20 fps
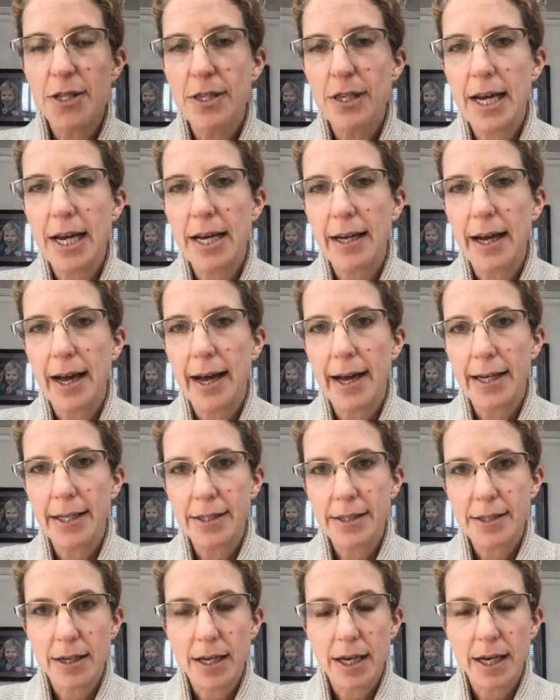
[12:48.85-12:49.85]
snack
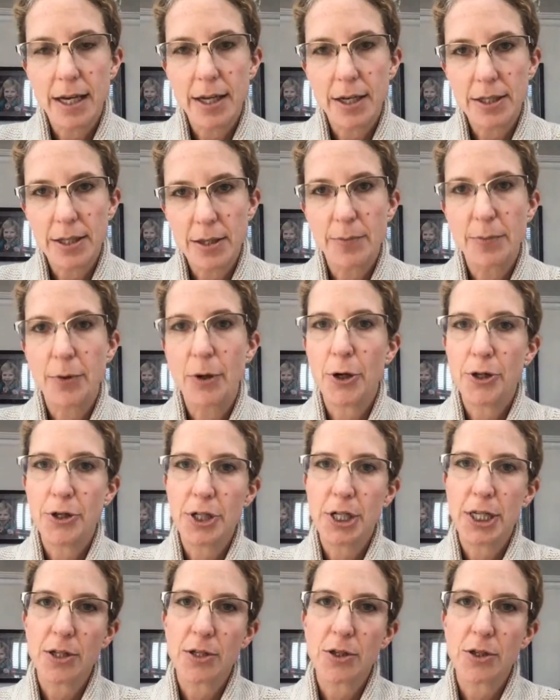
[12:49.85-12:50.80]
and some protein.